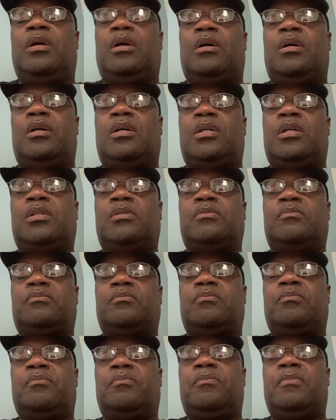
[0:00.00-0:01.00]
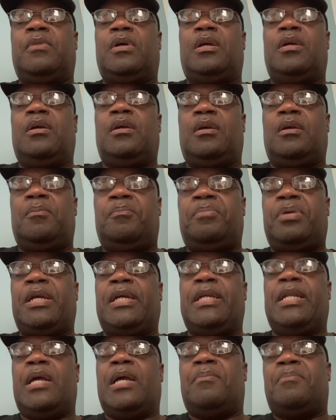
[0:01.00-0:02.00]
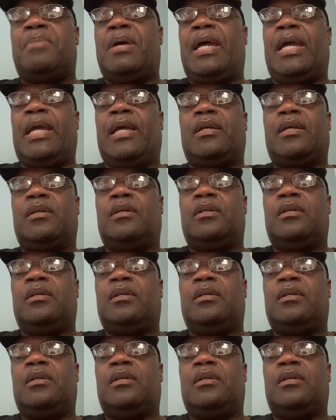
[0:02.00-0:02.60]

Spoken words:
um, pay that back.